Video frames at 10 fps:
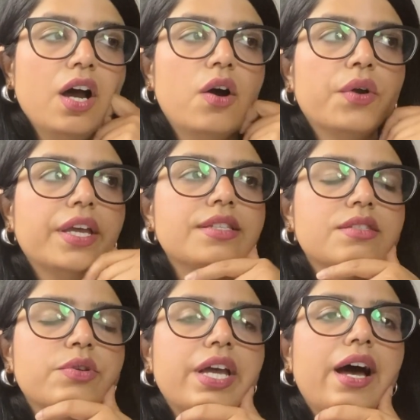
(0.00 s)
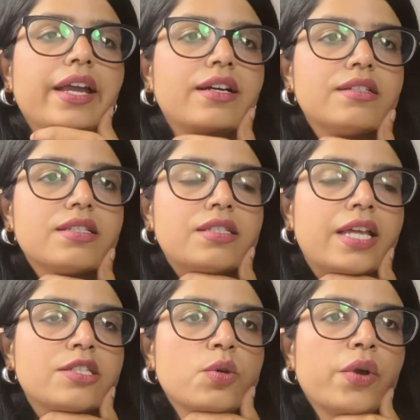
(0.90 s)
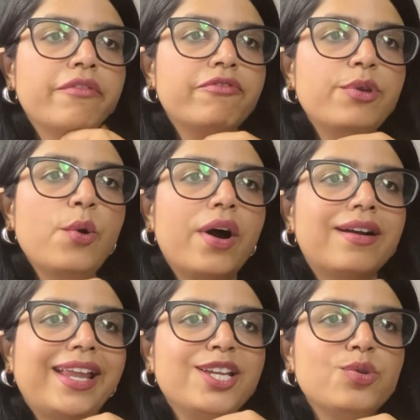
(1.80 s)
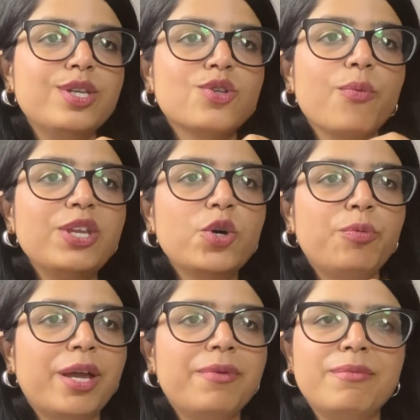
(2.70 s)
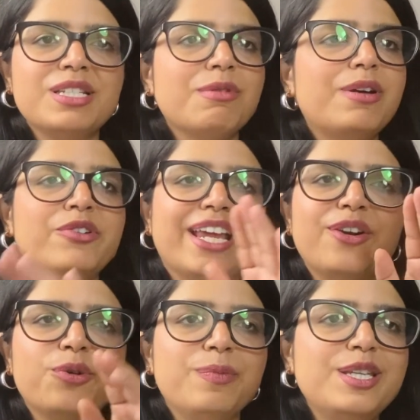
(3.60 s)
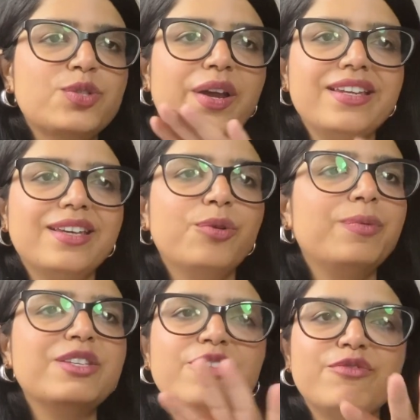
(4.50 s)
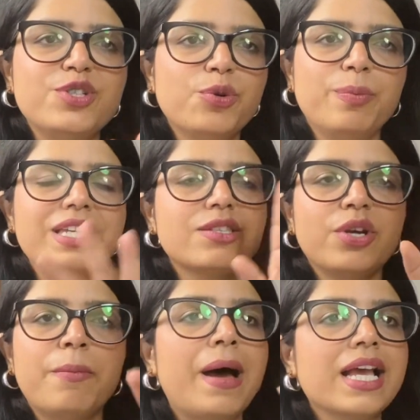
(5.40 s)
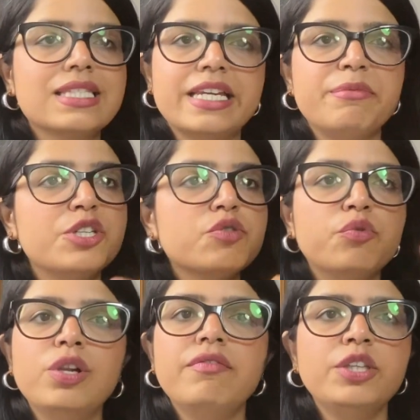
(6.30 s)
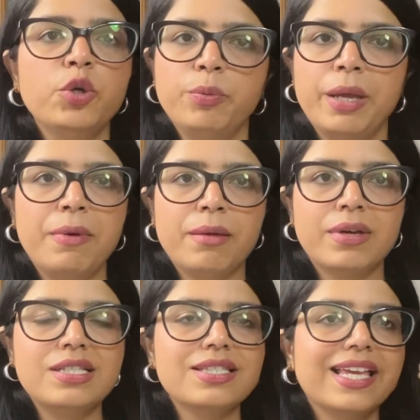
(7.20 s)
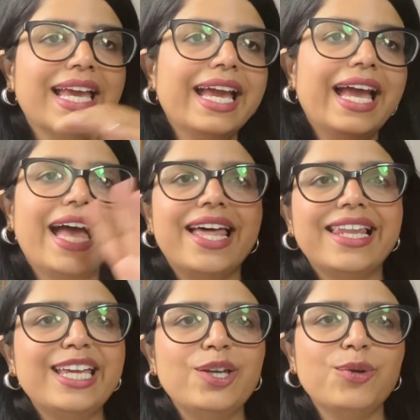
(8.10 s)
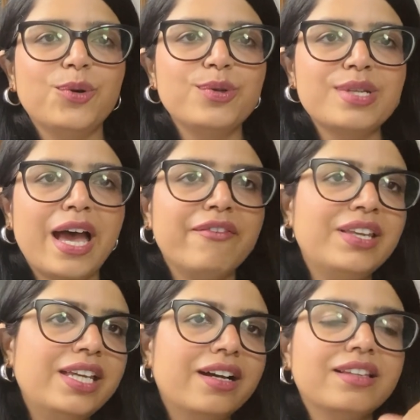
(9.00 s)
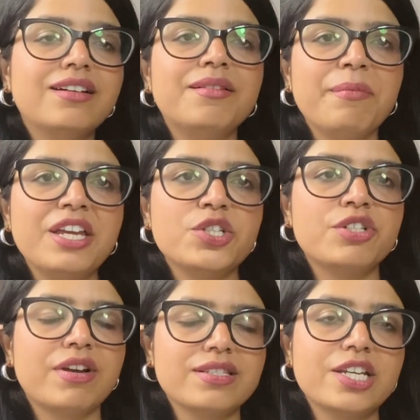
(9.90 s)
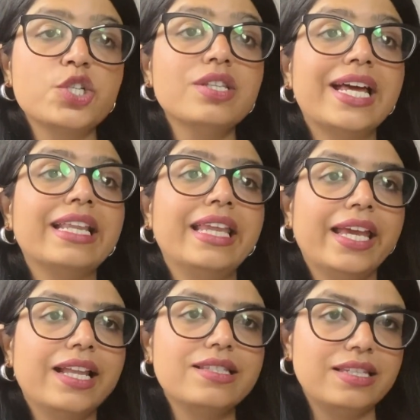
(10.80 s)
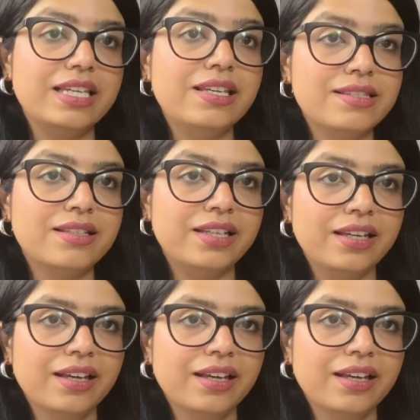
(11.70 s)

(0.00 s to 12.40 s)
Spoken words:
Okay, so yeah, I understand. So if you are like doing so many UPI payments, maybe of 10 rupees, 20 rupees, 50 rupees, so your bank statement is full with UPI payments, and like you don't have any other major transaction that they can see easily.